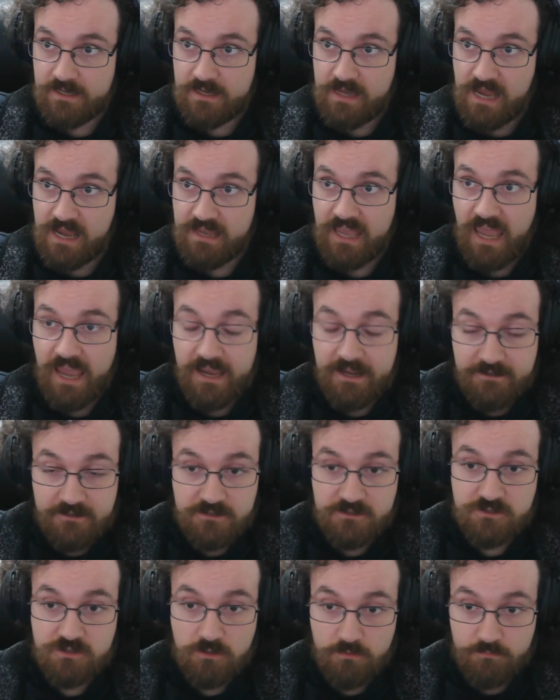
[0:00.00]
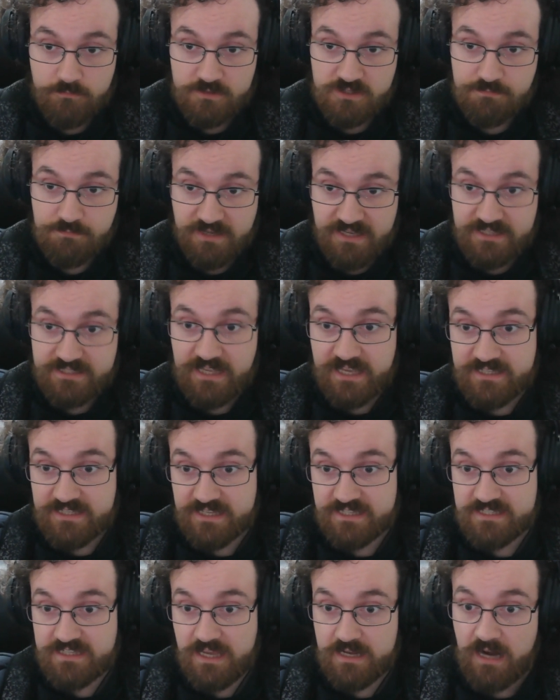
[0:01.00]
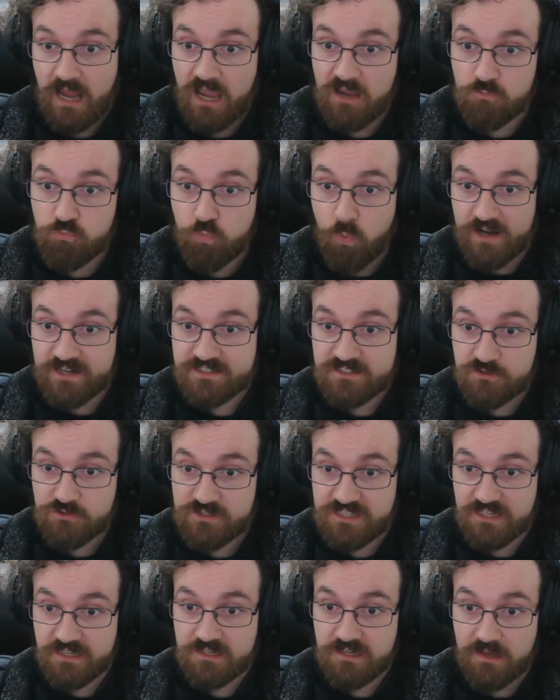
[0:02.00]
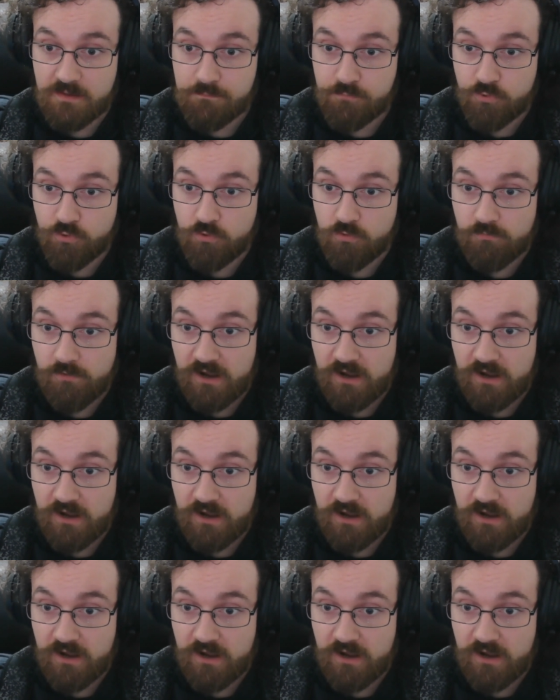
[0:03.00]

I hate the service because, as I said, I want to see it improve.